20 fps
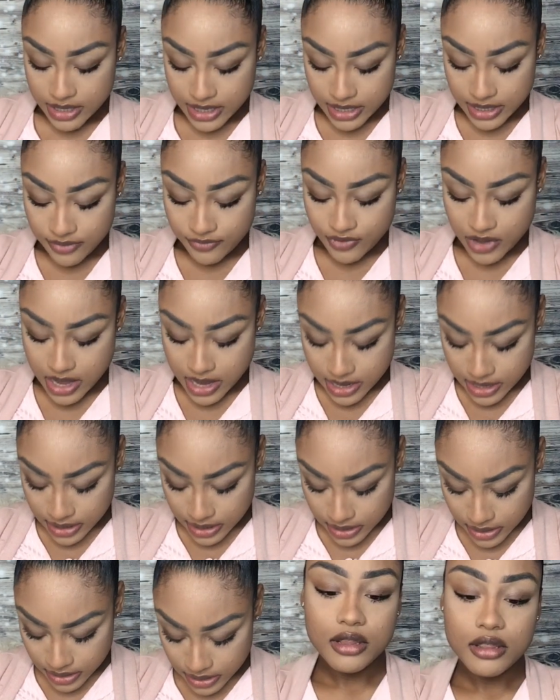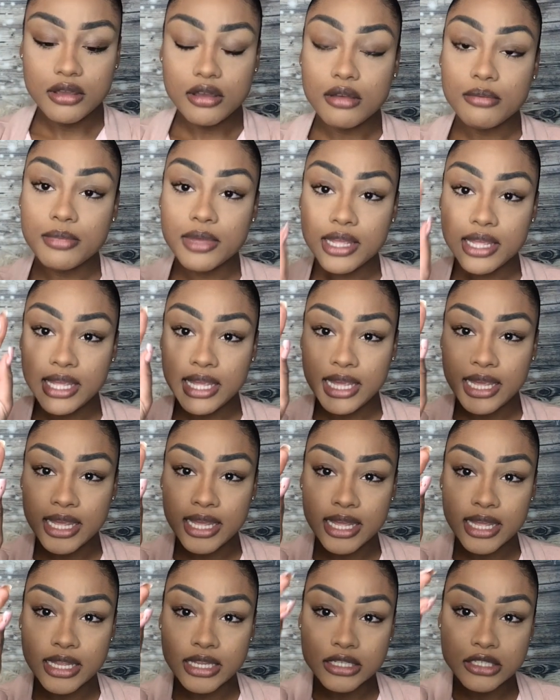Like if I put it on my
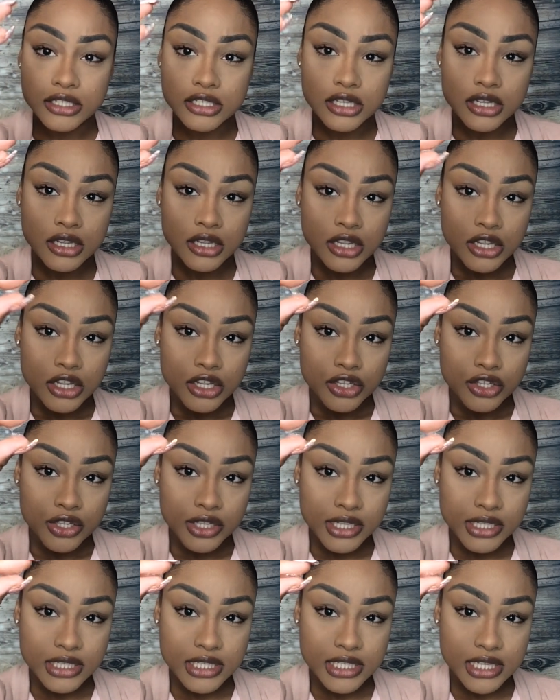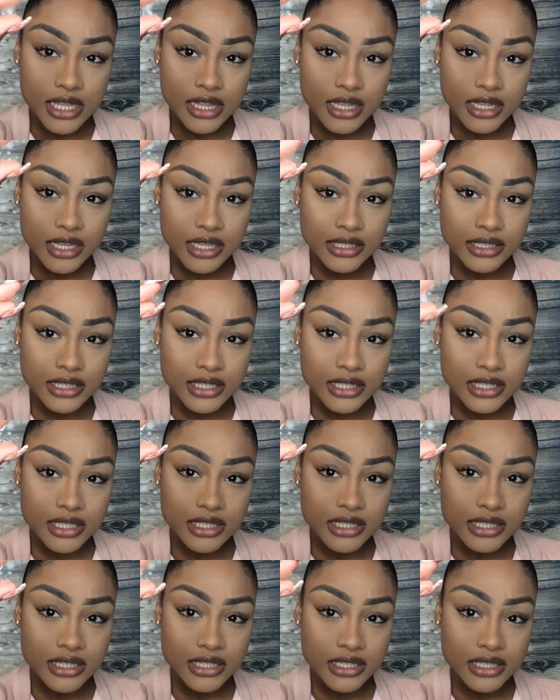hand, you can see the
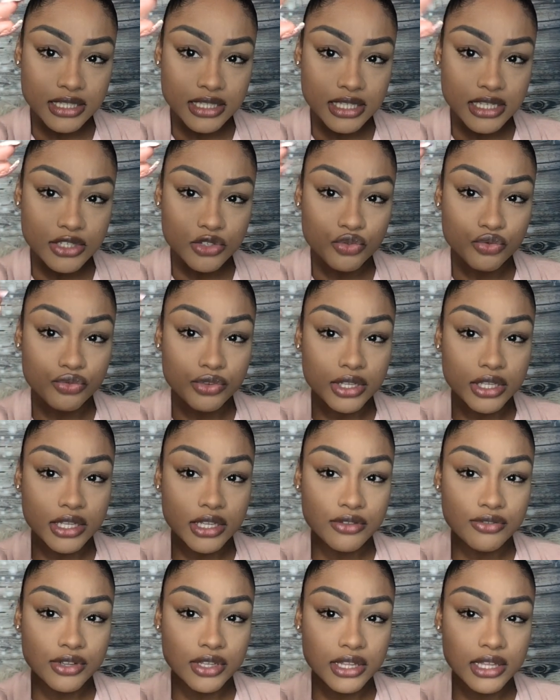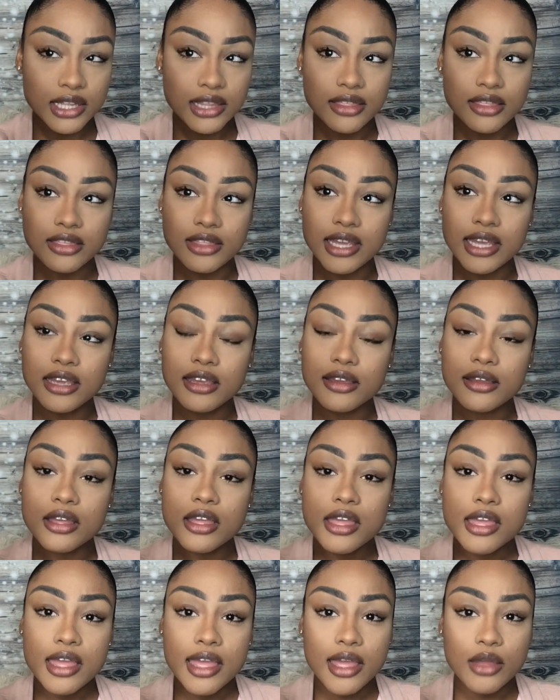consistency is really, really thick,
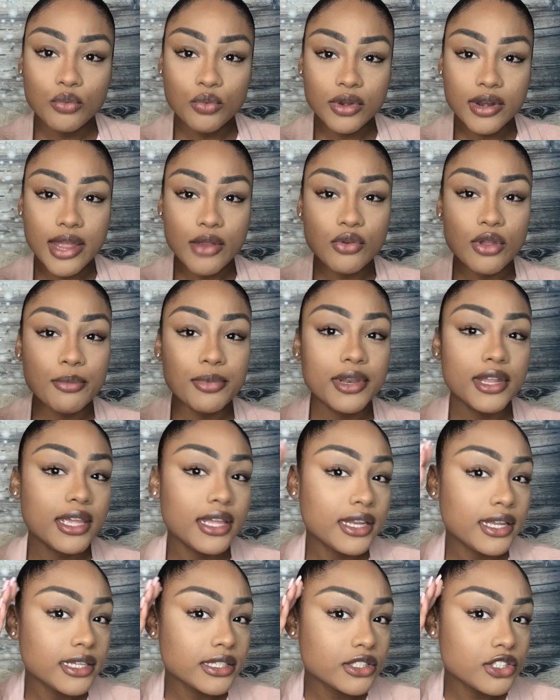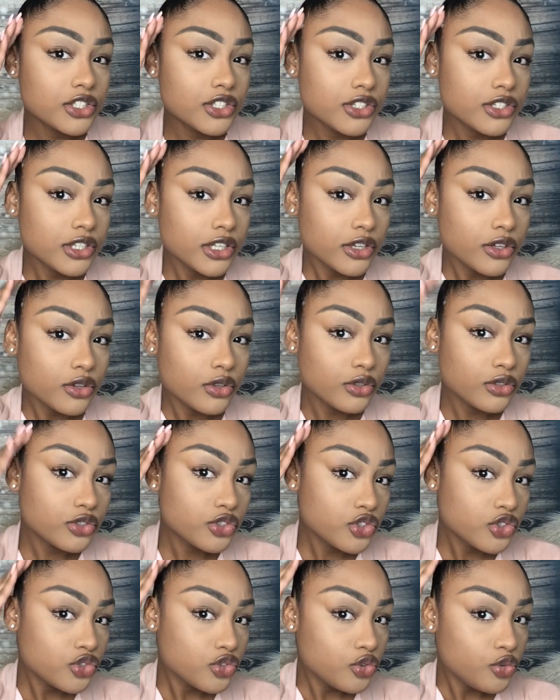and when I rub it in, it's still
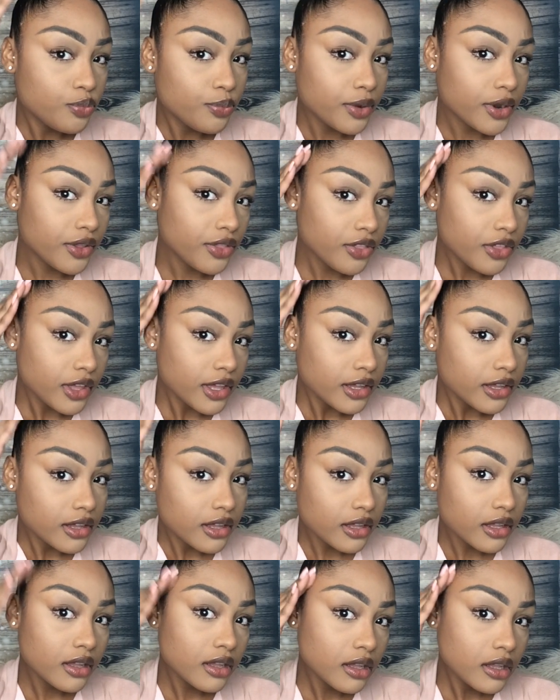super thick.